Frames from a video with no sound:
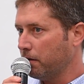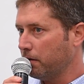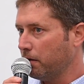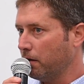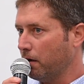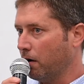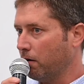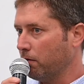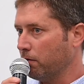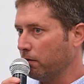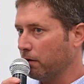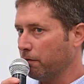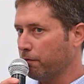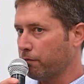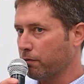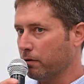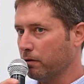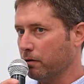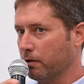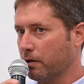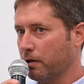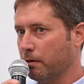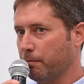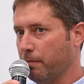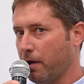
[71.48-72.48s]
you know, if we're
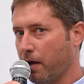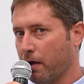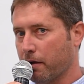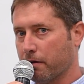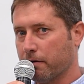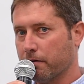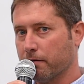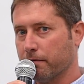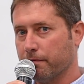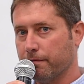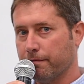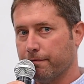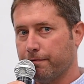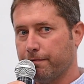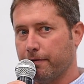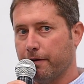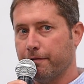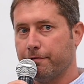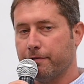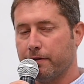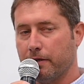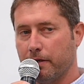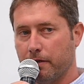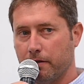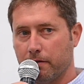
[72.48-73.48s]
looking back
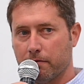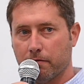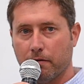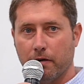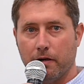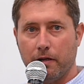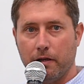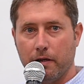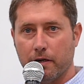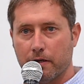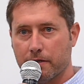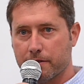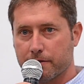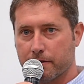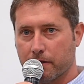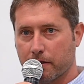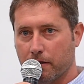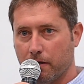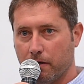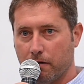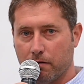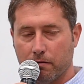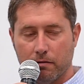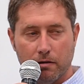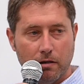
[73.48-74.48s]
15, 20 years
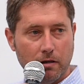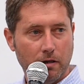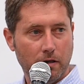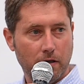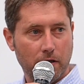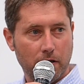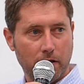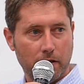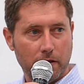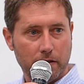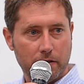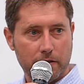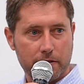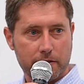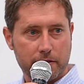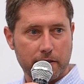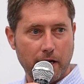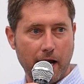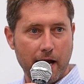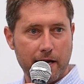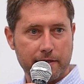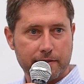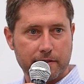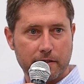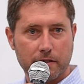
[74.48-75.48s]
ago, this
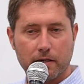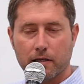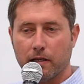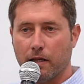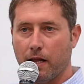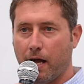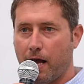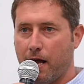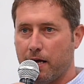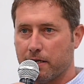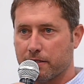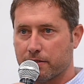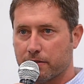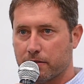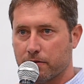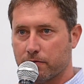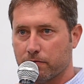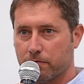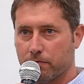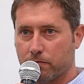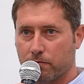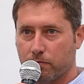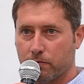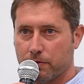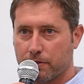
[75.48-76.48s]
asset class
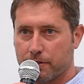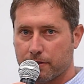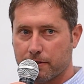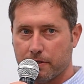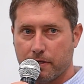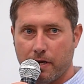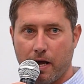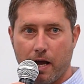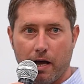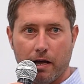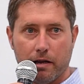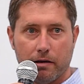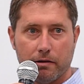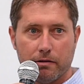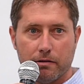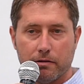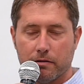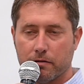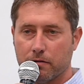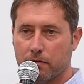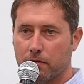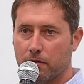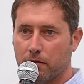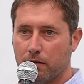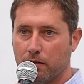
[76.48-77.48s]
was not
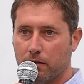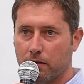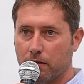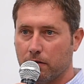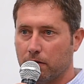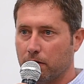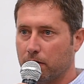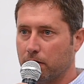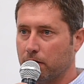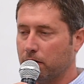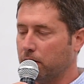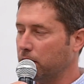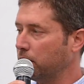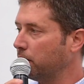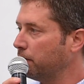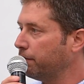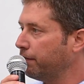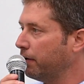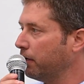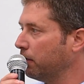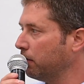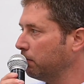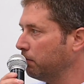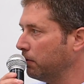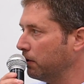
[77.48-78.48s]

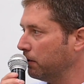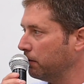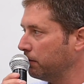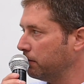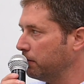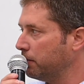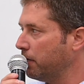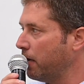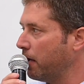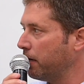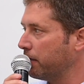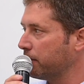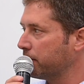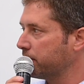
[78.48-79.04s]
available. It did not